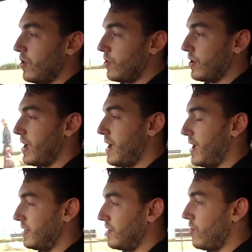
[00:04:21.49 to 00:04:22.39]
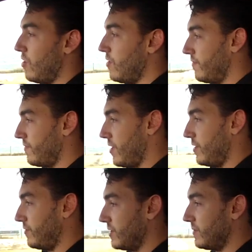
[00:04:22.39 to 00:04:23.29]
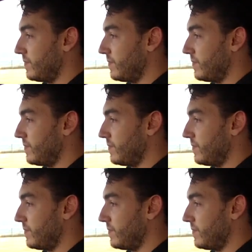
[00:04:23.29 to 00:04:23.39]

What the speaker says: on and off-road.